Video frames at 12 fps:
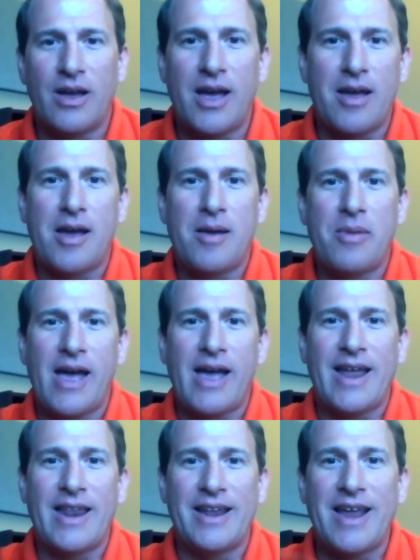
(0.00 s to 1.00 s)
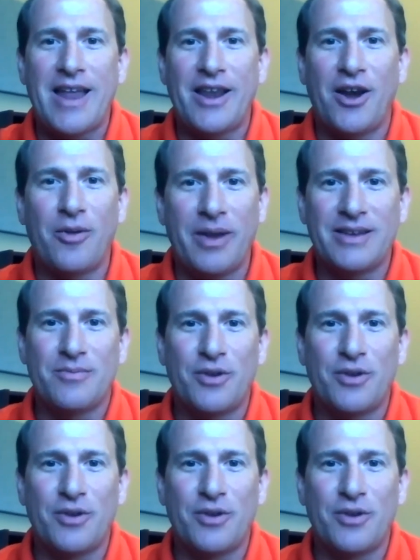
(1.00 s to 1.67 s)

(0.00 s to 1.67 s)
I got to get out of here because